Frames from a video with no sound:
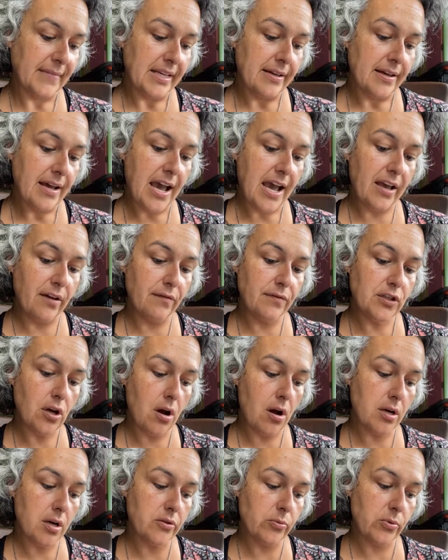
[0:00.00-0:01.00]
I have
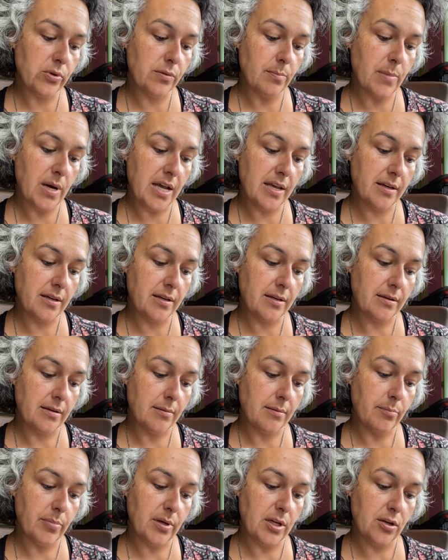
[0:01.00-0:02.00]
talked with Mike,
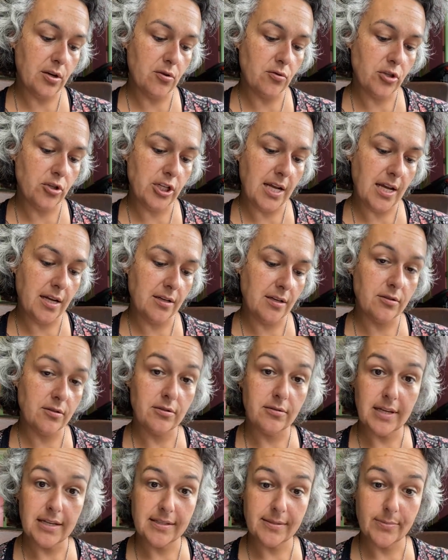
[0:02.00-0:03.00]
but no change.
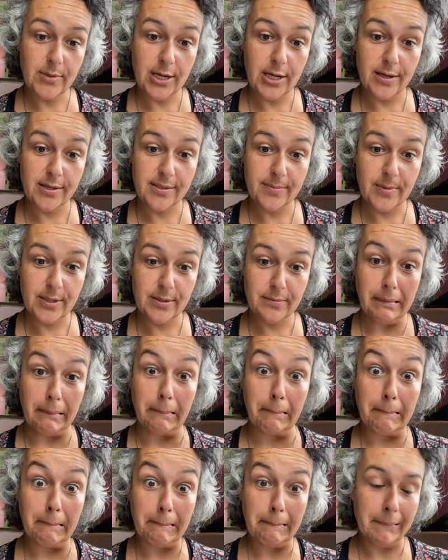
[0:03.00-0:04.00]
That's my husband.
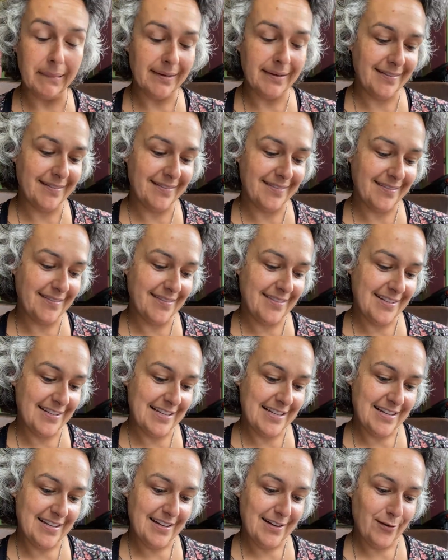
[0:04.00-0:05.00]

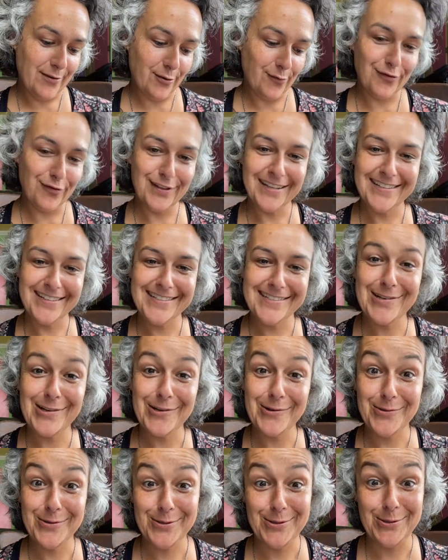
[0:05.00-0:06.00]
Hopefully it doesn't go
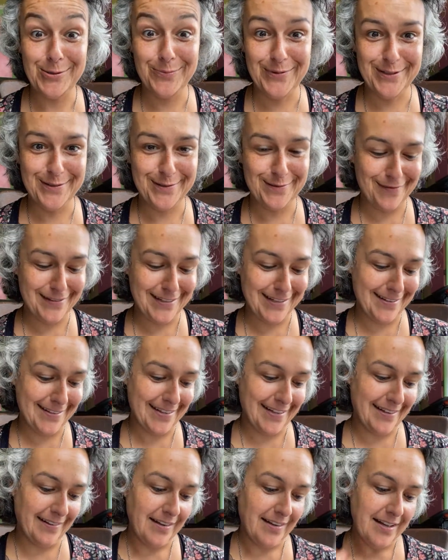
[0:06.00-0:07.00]
in too much
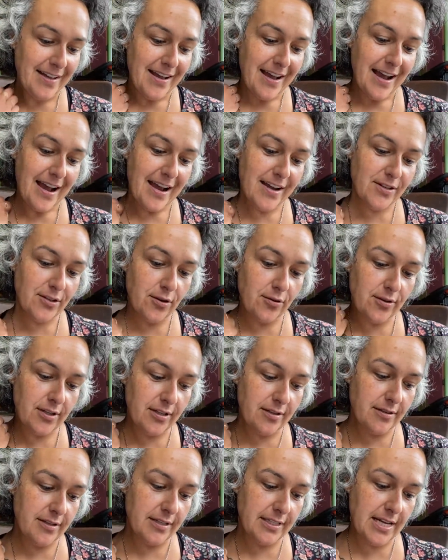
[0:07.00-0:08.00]
detail. I don't
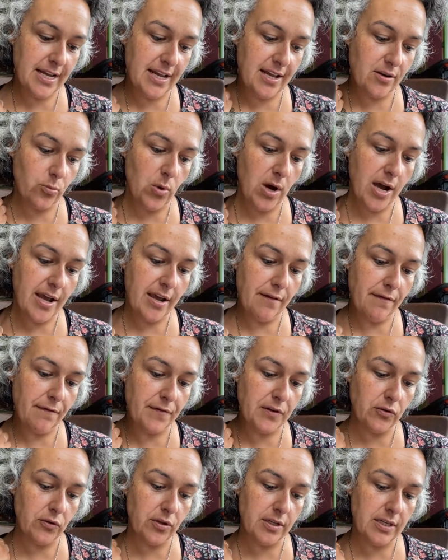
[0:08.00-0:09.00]
understand why I
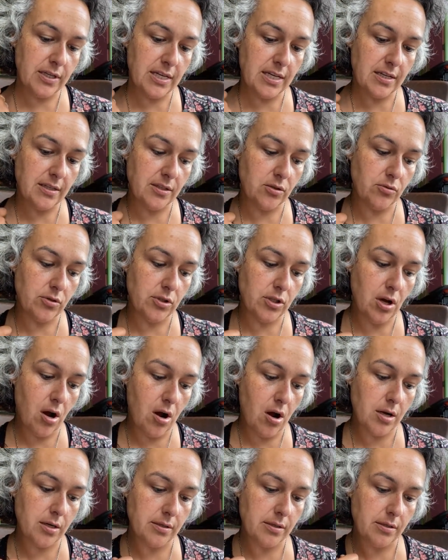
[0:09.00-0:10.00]
feel the need to
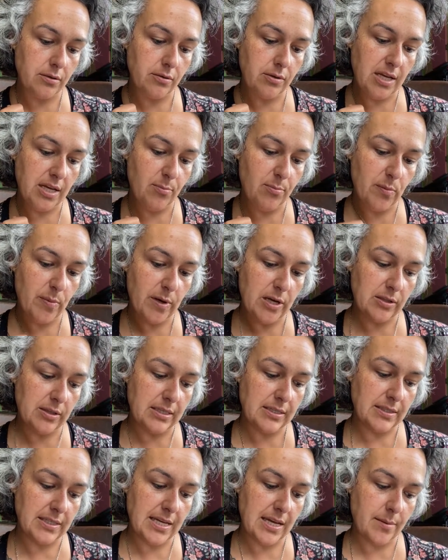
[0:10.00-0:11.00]
talk to him about the
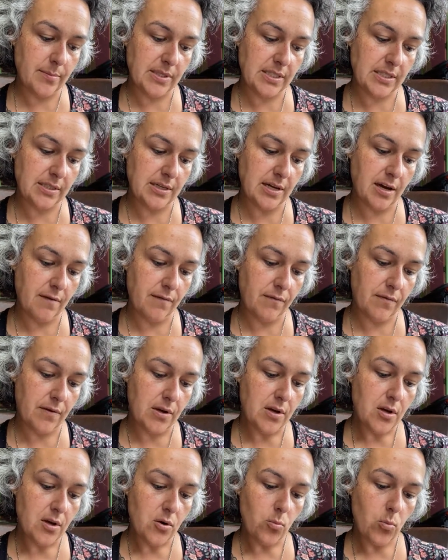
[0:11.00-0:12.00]
same stuff.
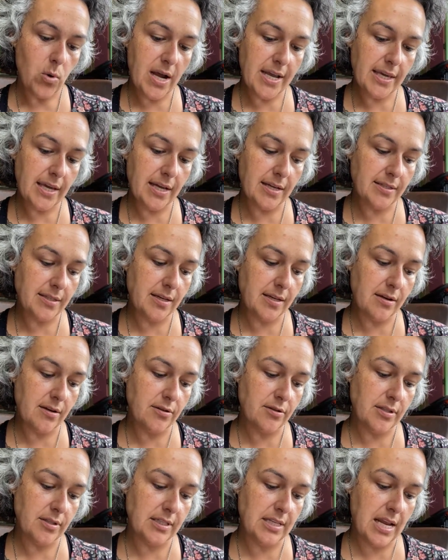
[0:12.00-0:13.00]
Why can't he
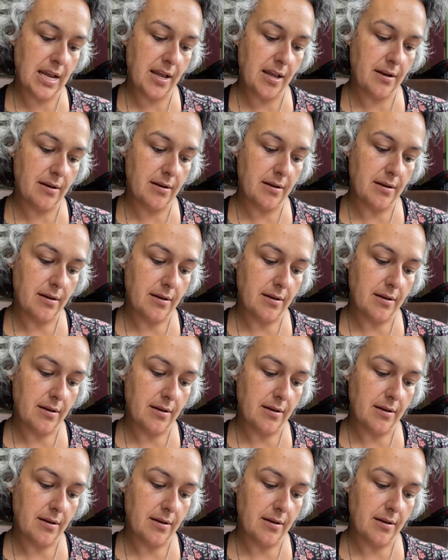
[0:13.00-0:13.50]
understand?